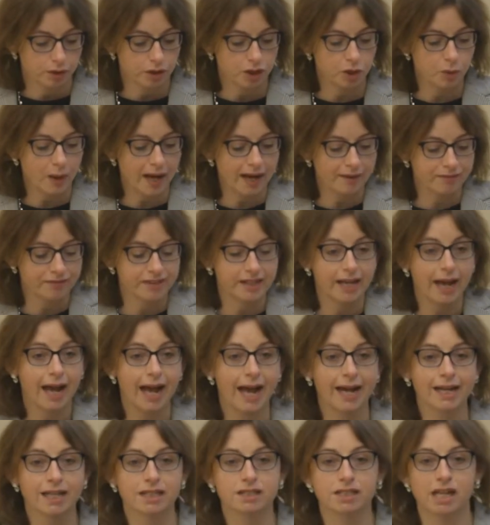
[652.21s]
You have the
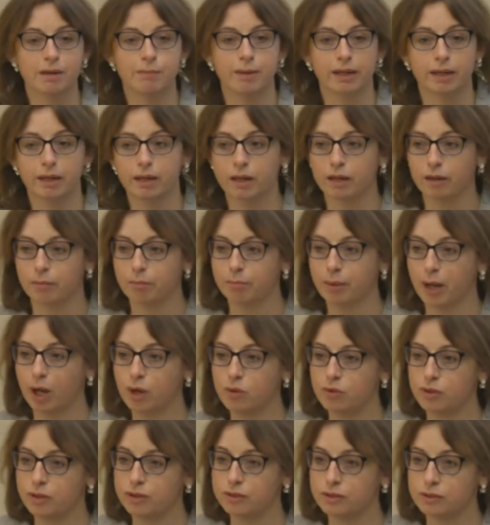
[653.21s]
academic
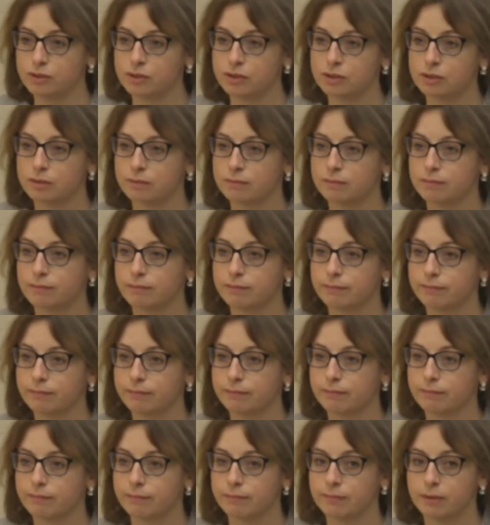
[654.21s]
component,
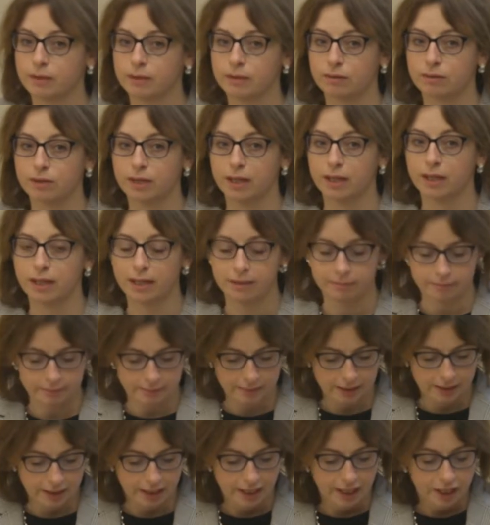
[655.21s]
okay?